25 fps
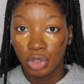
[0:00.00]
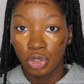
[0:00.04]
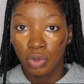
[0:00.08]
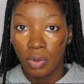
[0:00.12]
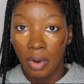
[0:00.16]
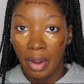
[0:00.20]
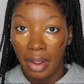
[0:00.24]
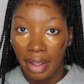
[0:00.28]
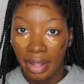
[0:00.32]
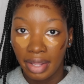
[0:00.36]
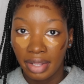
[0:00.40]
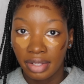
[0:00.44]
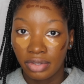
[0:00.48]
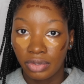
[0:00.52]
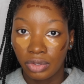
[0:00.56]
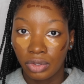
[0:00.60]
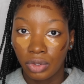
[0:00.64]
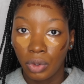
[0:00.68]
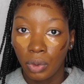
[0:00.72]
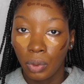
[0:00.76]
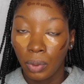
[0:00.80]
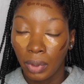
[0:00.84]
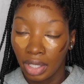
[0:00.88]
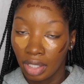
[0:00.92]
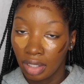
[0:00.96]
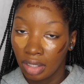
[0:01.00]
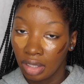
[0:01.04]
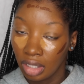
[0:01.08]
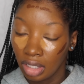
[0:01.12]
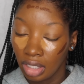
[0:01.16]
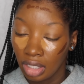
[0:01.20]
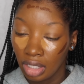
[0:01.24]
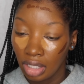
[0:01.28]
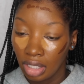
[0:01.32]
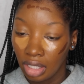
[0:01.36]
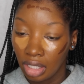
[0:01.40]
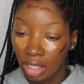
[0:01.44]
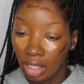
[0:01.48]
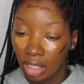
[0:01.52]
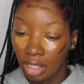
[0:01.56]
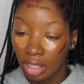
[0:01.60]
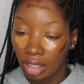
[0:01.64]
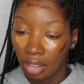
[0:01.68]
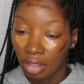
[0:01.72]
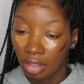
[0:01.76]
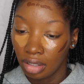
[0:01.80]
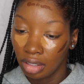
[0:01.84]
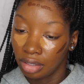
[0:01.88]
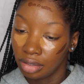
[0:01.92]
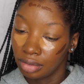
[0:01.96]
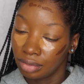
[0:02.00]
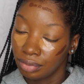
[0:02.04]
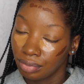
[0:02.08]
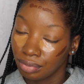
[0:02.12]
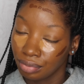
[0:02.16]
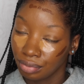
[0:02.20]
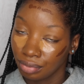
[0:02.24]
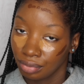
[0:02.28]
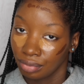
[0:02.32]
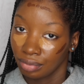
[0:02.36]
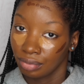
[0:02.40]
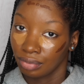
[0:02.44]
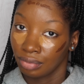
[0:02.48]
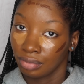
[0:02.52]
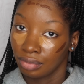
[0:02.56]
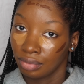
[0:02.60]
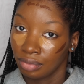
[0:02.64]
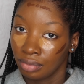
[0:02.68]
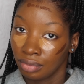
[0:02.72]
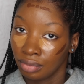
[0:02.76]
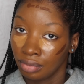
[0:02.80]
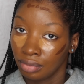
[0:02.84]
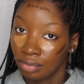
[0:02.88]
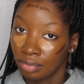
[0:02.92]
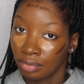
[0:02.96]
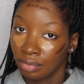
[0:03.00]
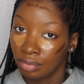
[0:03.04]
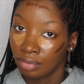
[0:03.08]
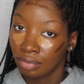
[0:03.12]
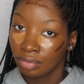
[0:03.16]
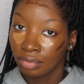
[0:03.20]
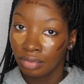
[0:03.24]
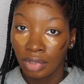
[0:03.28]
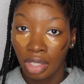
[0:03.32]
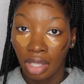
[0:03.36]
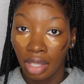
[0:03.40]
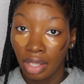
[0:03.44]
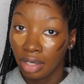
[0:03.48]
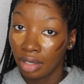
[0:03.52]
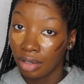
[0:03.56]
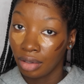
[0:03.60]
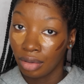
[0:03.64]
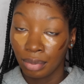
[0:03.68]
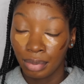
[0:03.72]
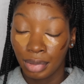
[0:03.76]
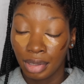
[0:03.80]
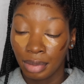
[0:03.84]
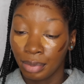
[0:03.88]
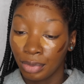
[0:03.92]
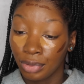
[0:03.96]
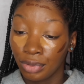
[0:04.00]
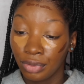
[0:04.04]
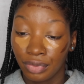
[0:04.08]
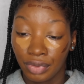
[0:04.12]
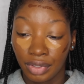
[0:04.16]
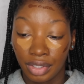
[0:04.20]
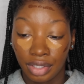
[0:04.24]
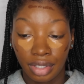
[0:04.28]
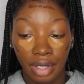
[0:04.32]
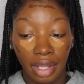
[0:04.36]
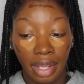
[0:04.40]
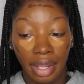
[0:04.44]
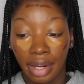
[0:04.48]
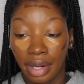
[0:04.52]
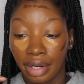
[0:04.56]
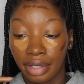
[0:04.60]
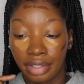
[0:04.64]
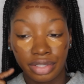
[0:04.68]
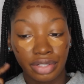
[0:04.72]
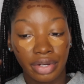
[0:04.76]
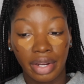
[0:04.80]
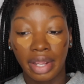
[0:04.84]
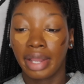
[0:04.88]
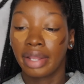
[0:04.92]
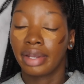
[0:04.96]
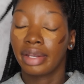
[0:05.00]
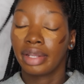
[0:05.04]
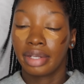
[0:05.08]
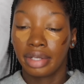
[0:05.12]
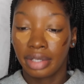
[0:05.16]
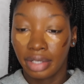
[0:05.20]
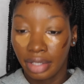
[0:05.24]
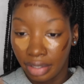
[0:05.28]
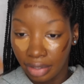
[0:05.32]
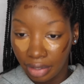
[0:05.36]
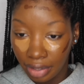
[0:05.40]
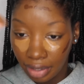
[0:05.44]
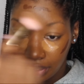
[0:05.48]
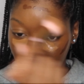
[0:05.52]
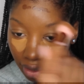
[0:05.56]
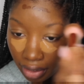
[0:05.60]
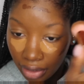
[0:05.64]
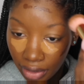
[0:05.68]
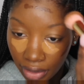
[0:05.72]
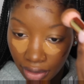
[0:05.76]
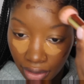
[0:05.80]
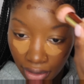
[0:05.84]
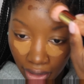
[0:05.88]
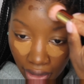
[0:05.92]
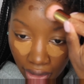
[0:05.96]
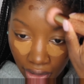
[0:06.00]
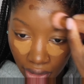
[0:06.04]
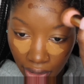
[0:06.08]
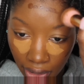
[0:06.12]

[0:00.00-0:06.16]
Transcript: dries quickly and it don't be moving I, I tried it okay I